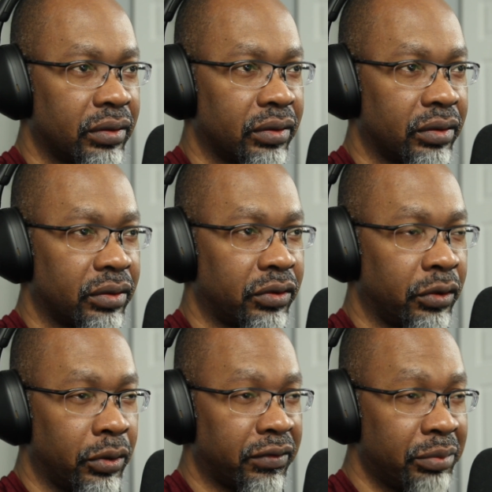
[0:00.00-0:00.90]
So
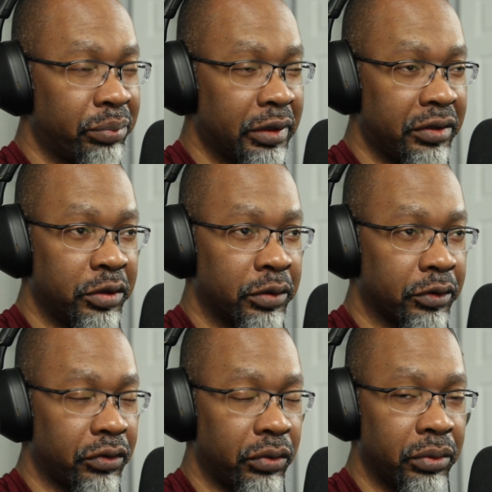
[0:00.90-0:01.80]
if I'm putting over
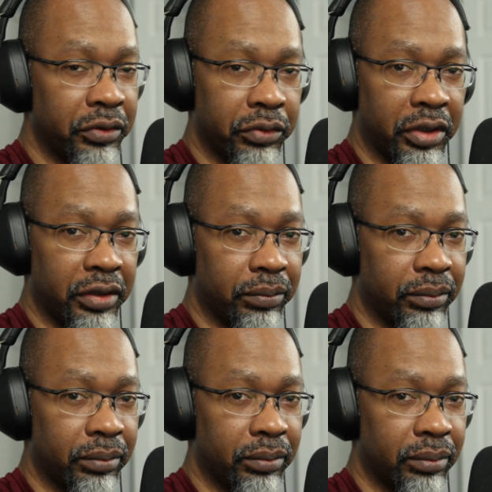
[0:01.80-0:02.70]
200
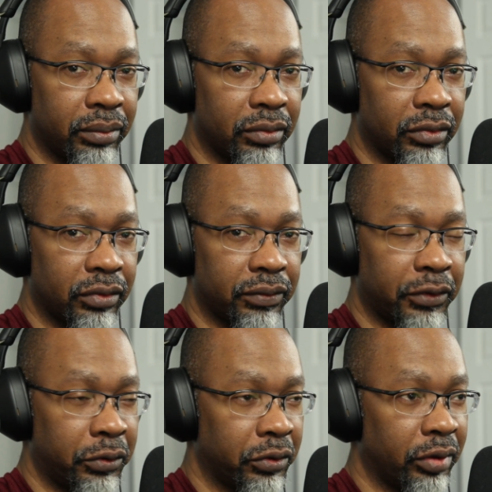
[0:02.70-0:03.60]

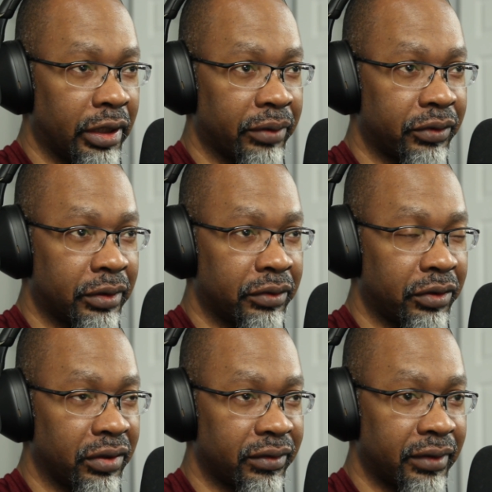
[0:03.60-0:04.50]
photographs onto the
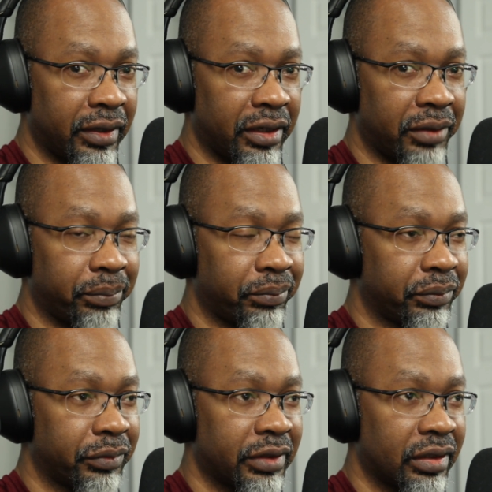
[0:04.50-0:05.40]
site,
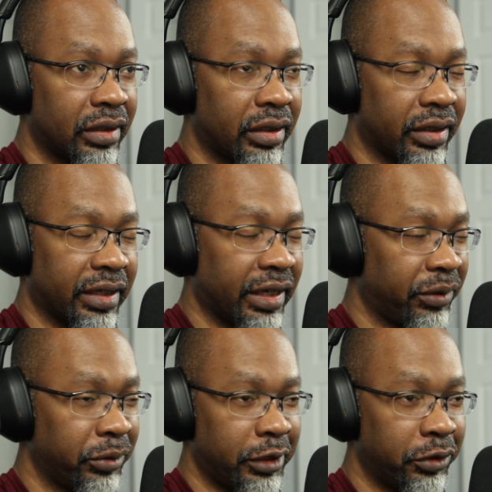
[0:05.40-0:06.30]
I
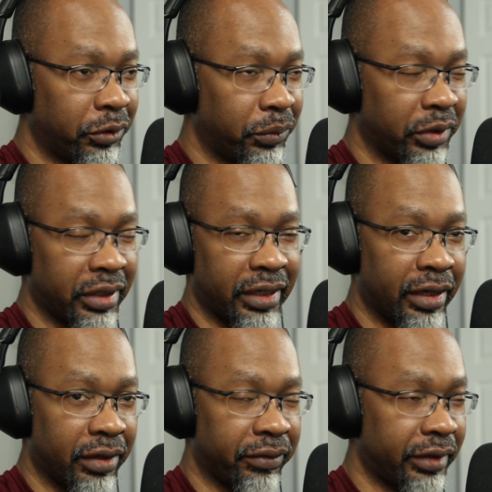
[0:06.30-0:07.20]
really don't want to
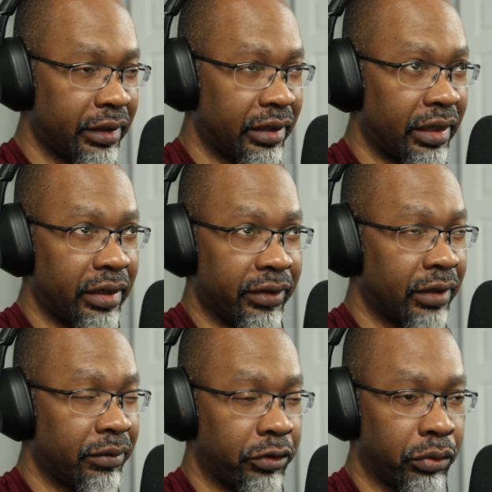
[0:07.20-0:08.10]
have
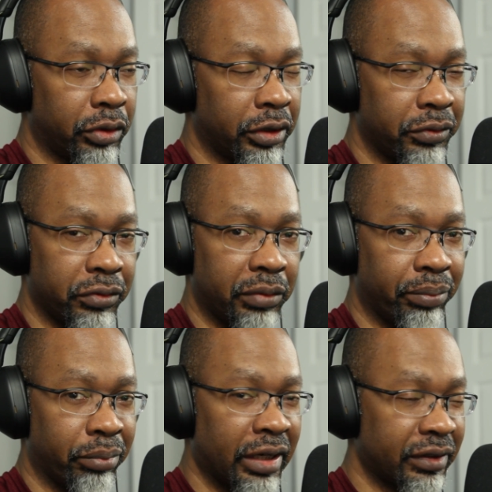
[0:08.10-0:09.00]
87 to 100
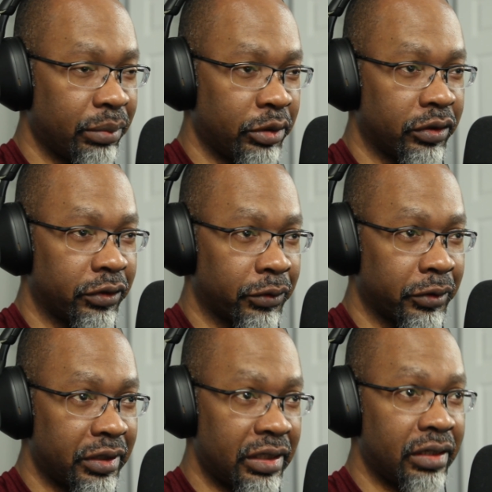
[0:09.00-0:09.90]
mock images for
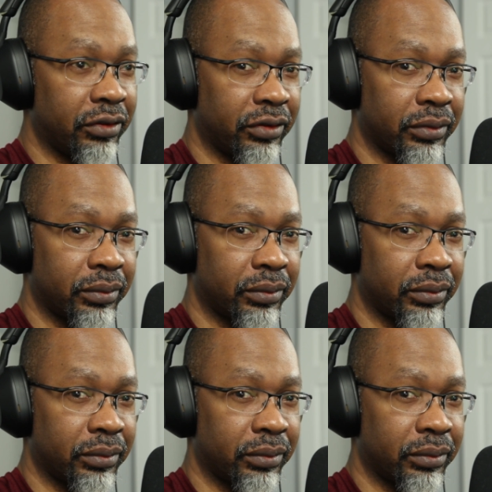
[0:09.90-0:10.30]
each